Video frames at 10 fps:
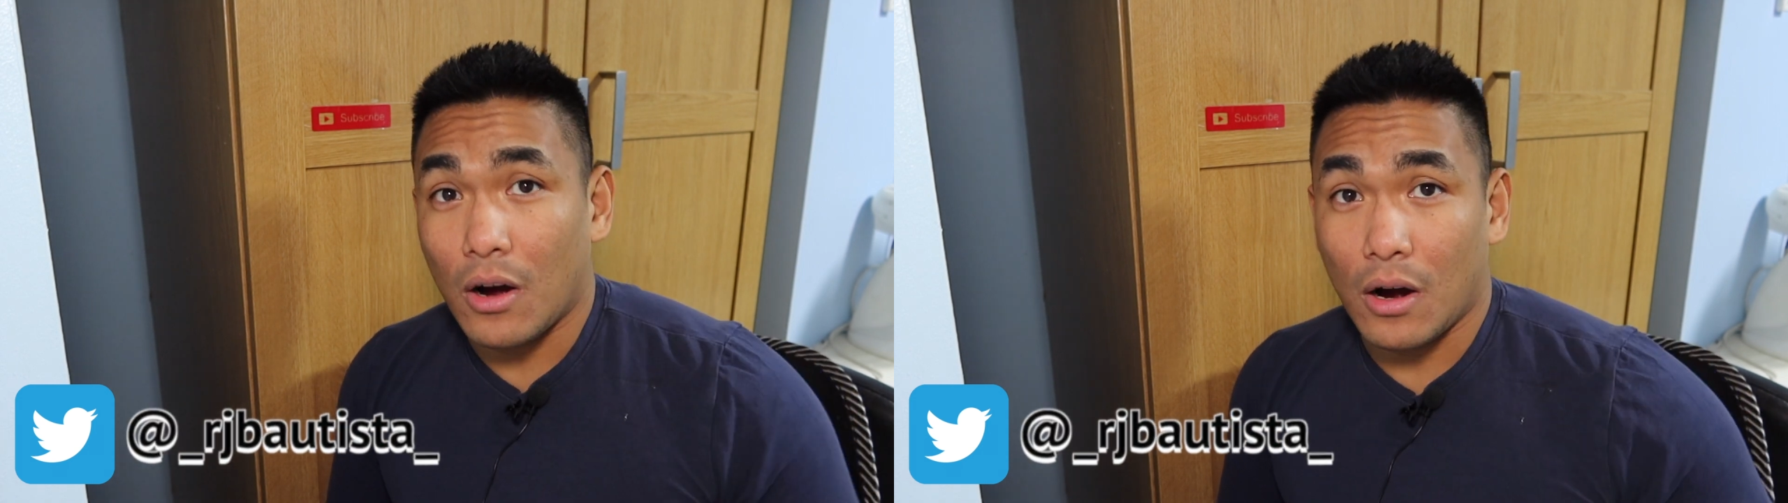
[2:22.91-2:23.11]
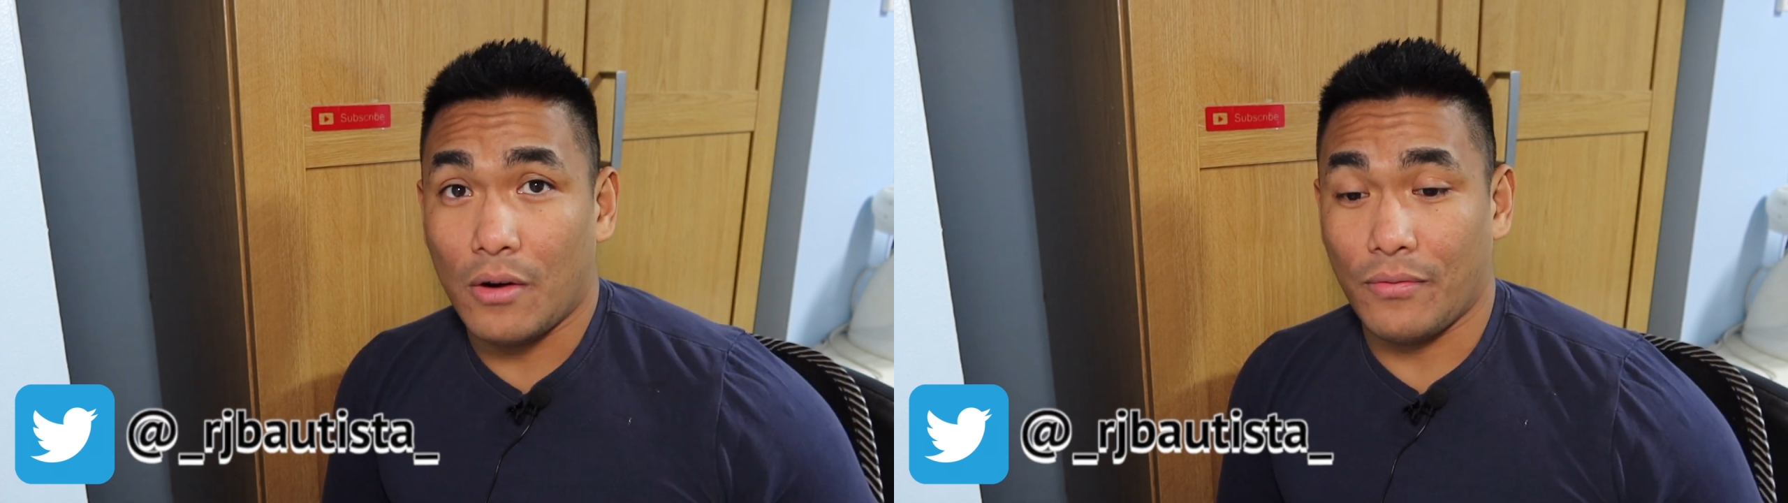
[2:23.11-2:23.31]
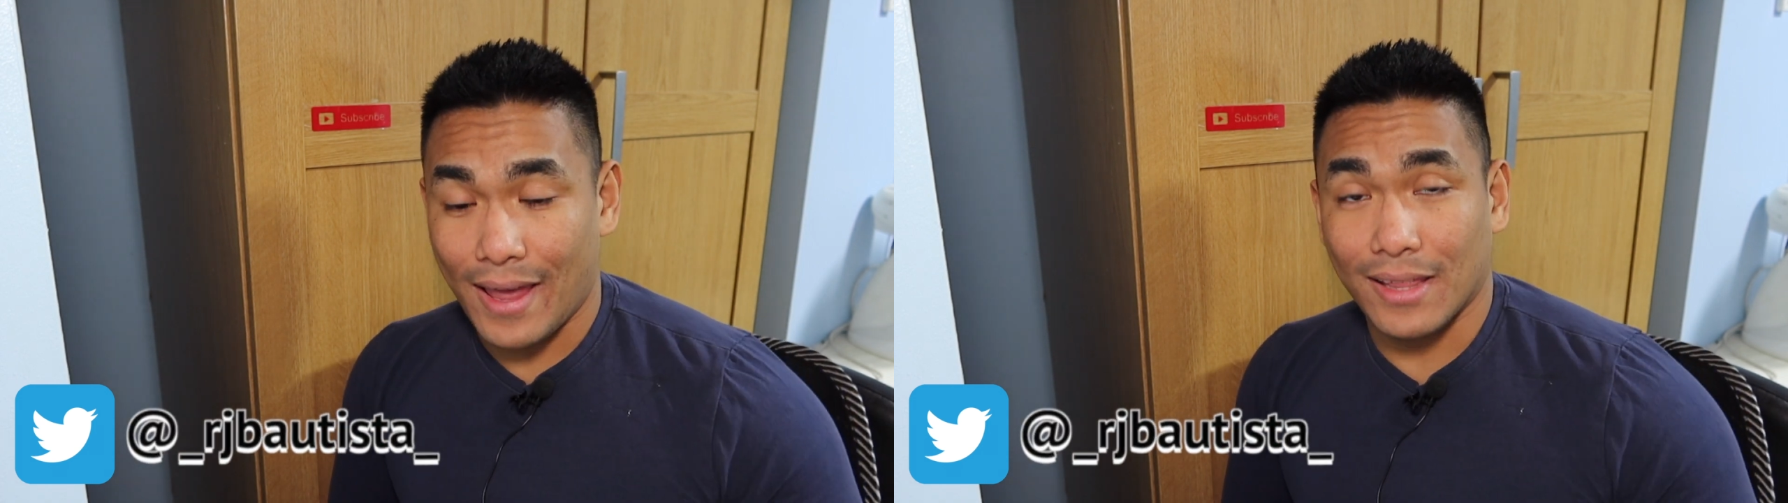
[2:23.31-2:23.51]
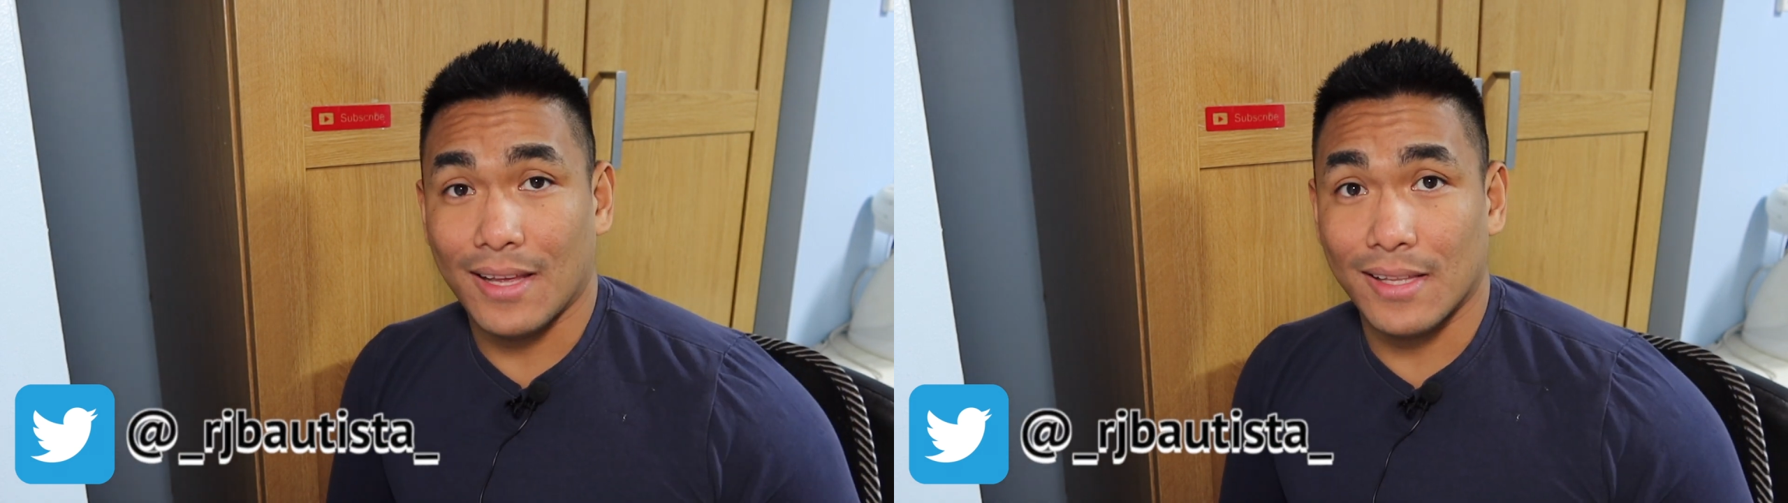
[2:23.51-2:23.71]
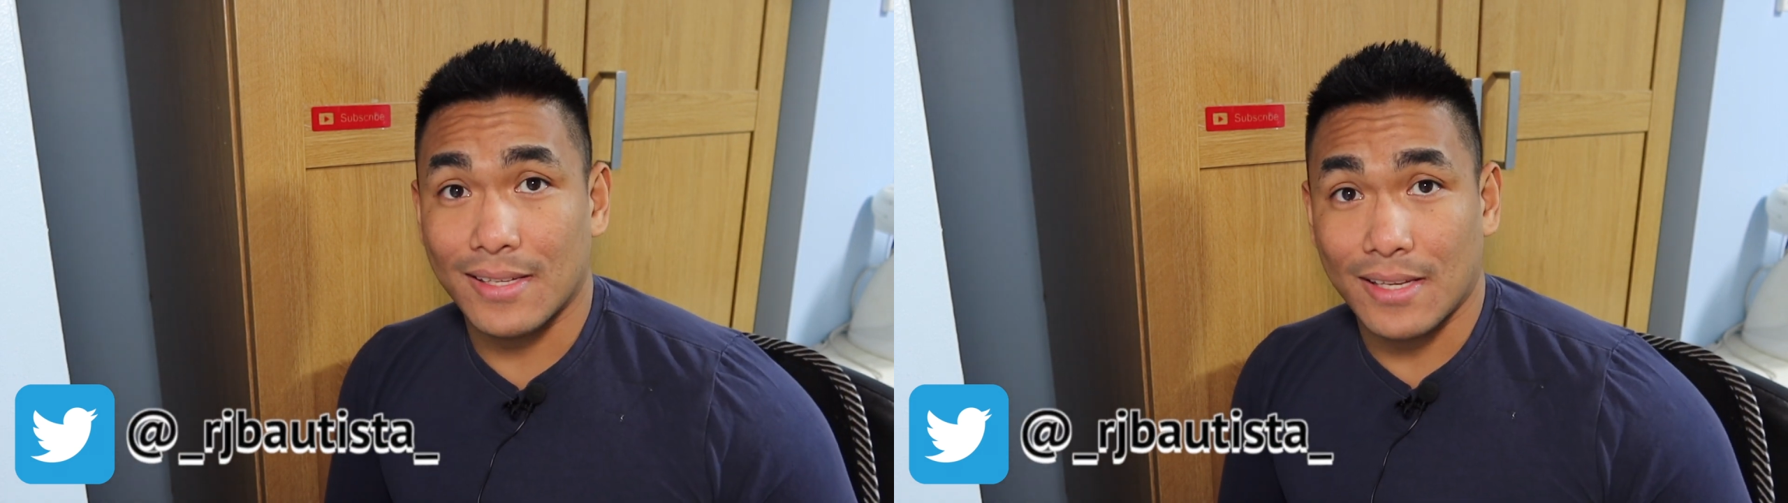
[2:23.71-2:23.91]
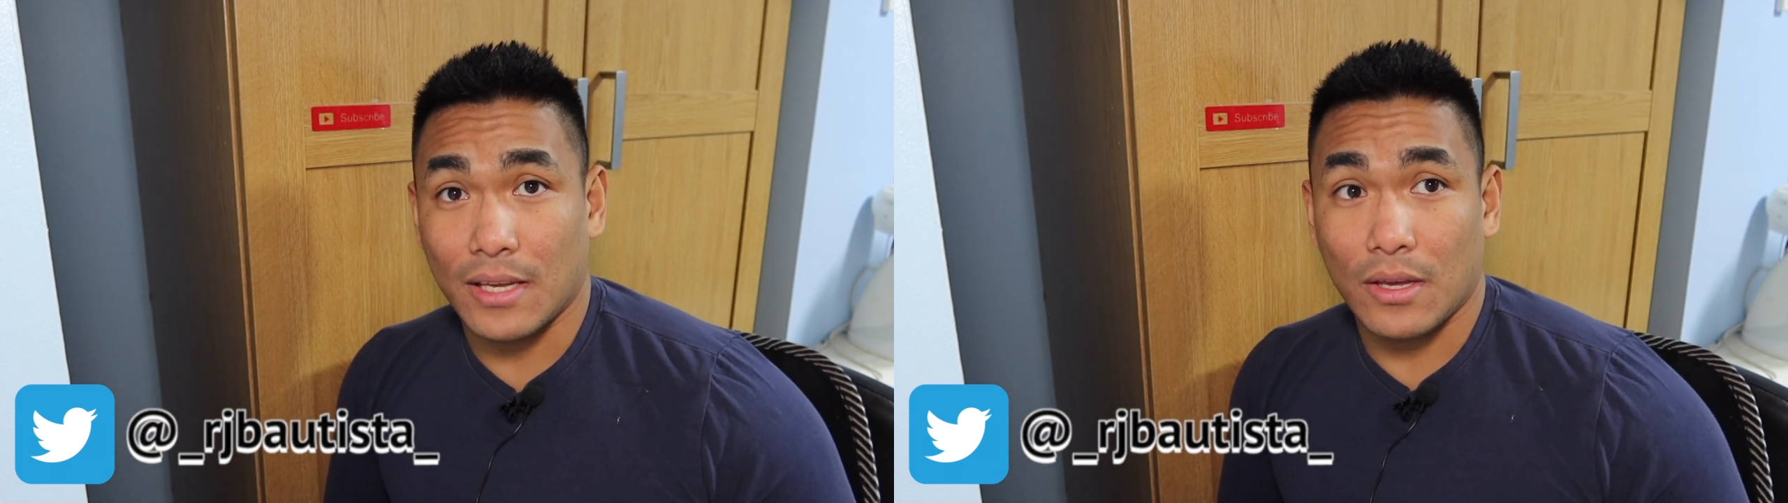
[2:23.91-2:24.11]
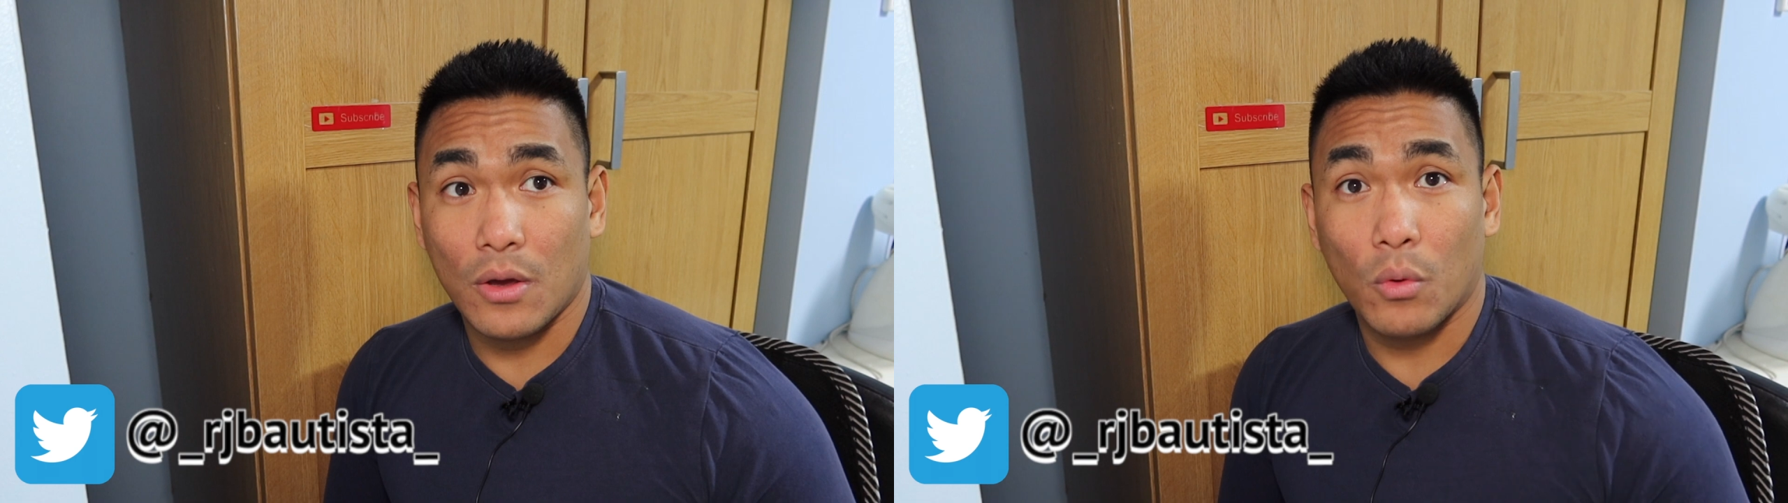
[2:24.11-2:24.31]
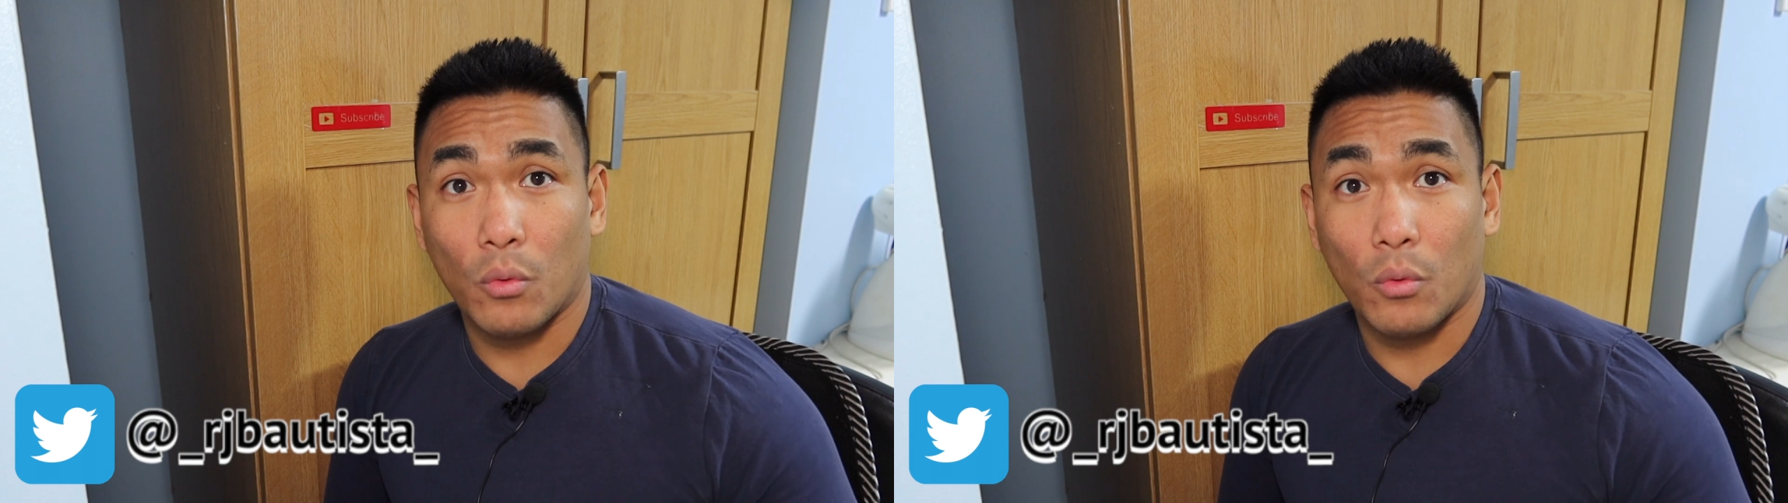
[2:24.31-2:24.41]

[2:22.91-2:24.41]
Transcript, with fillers: of LLC